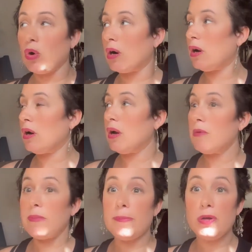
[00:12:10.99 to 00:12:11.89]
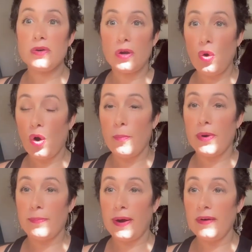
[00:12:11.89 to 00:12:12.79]
or maybe you're in
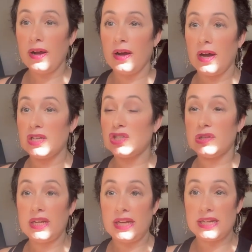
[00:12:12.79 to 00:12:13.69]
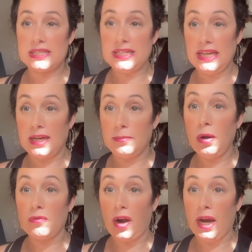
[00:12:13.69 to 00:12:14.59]
corporate America and you're leading a
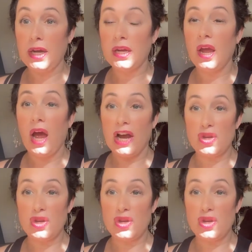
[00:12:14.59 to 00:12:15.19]
team, right?